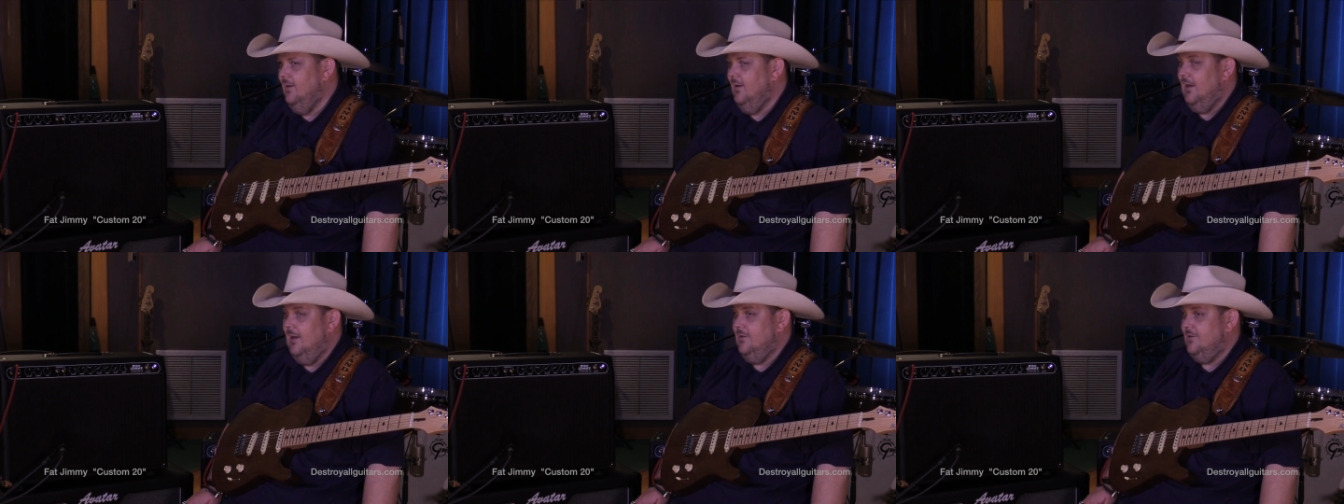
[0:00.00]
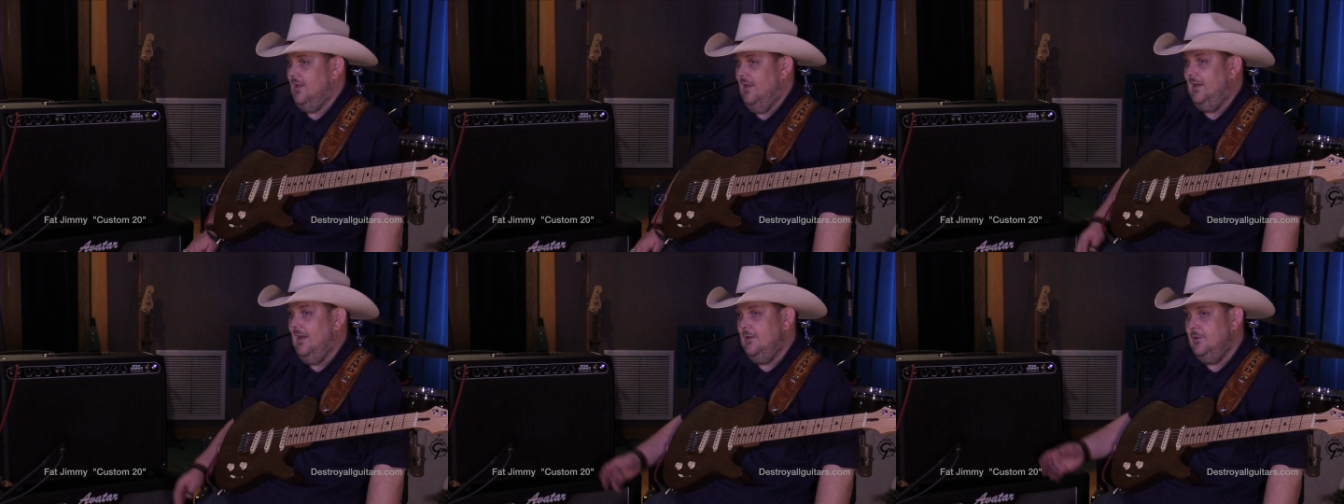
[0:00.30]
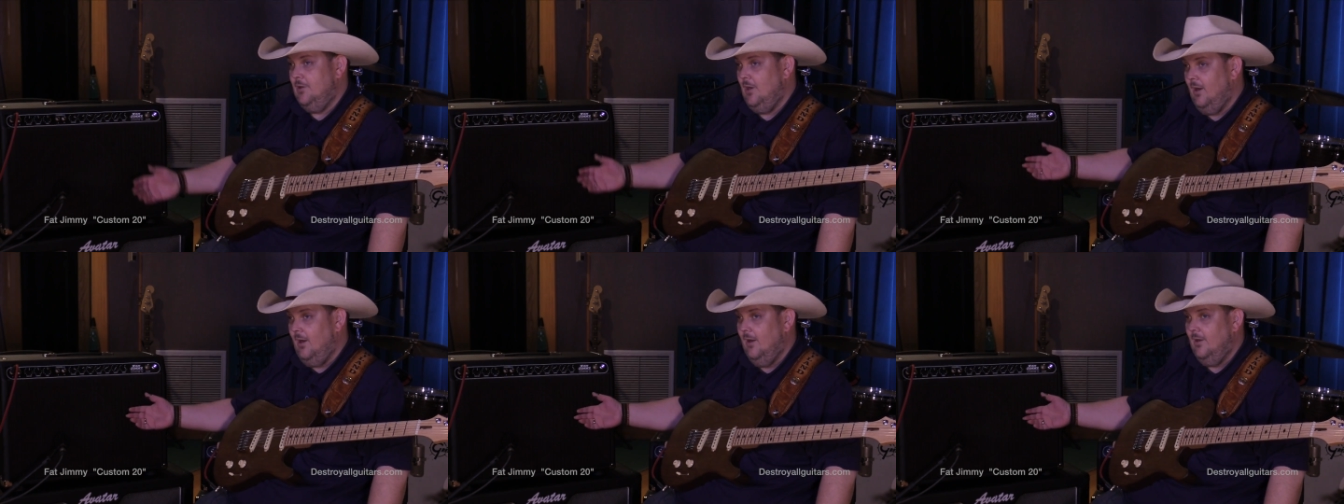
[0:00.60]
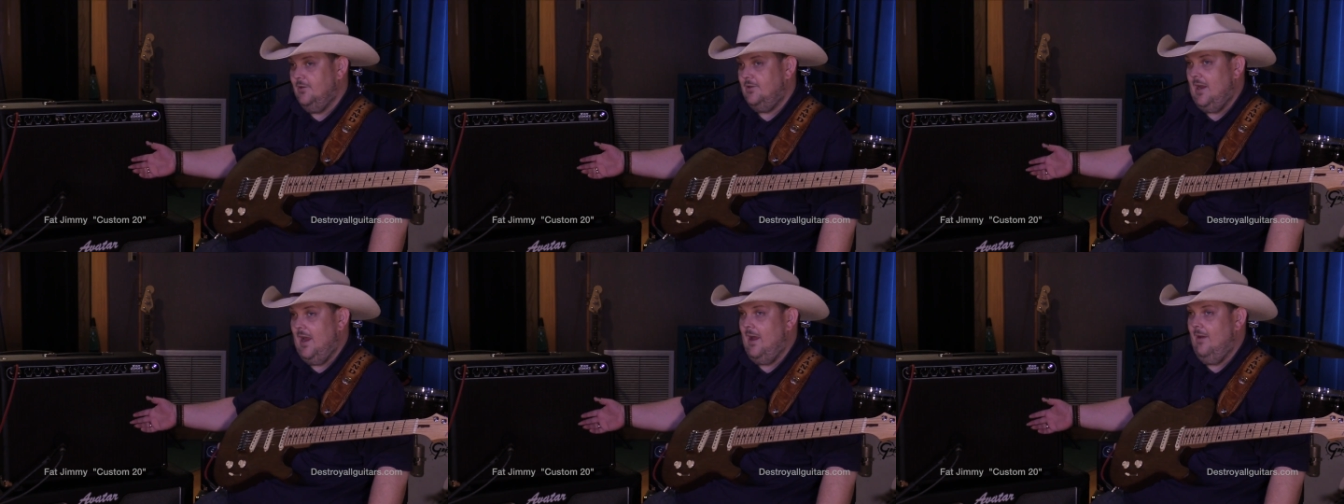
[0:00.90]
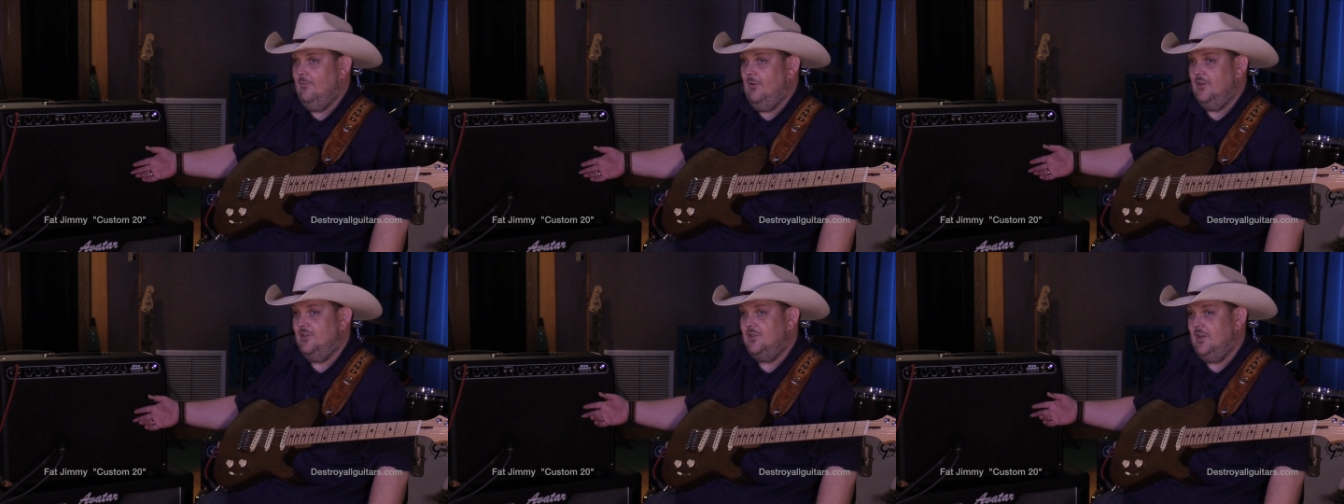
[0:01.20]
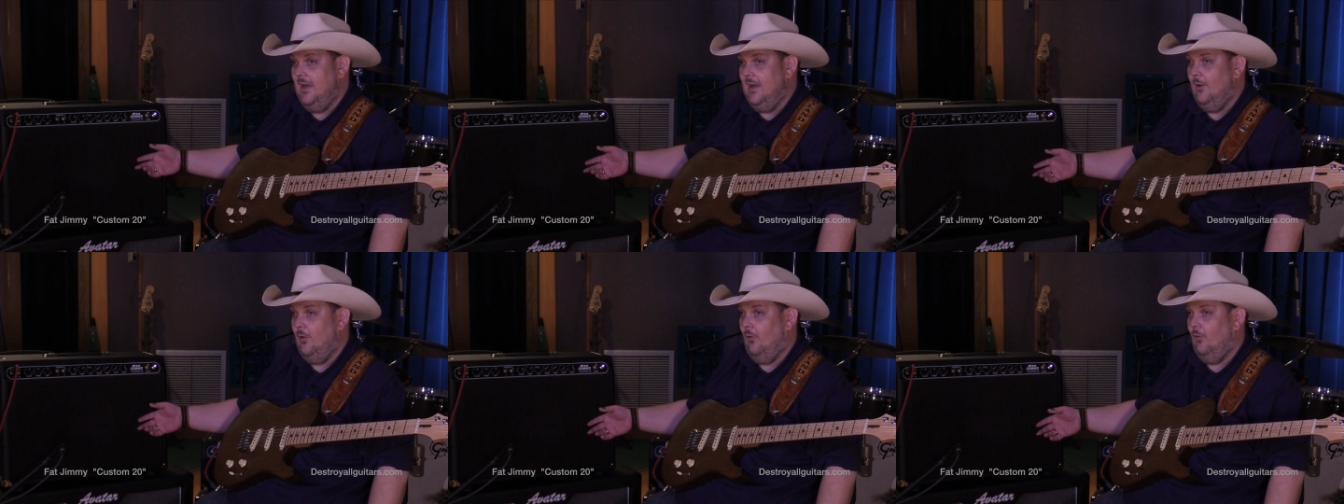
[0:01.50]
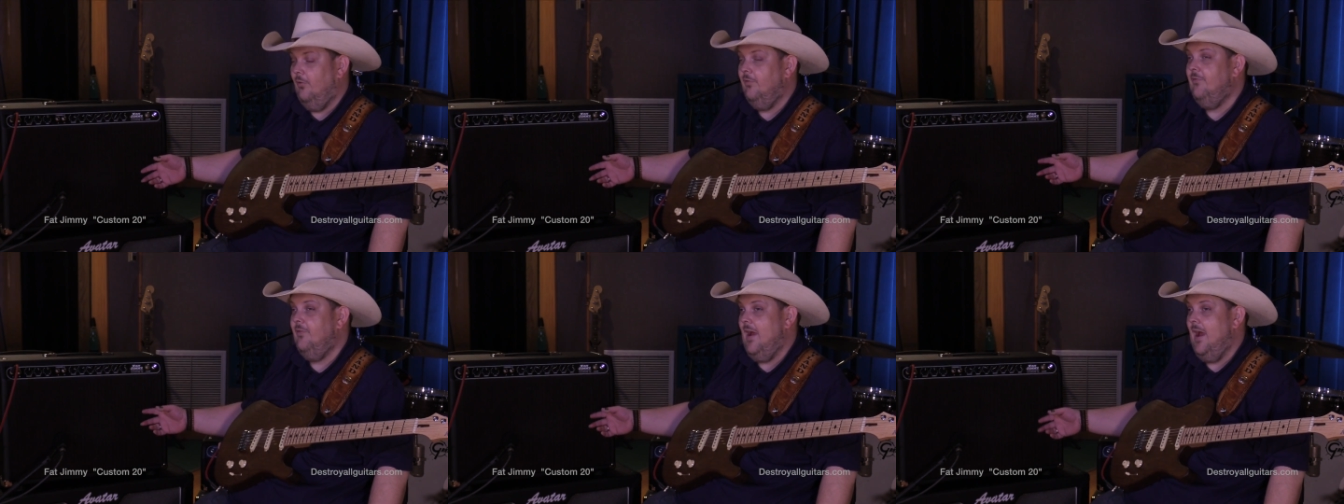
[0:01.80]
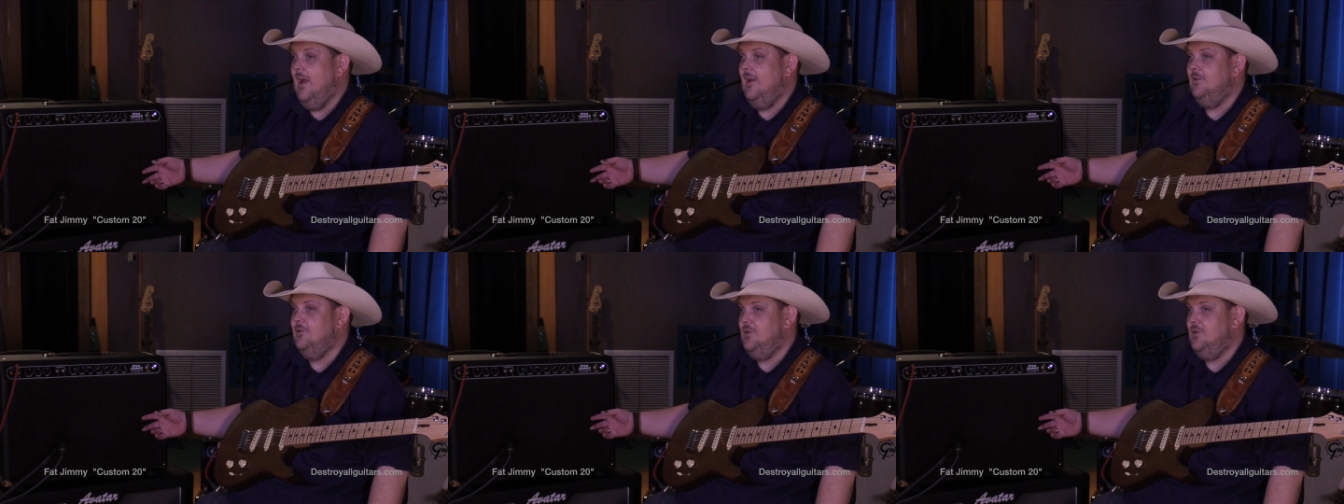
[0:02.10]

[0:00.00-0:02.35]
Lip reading: is that it does have a single Fat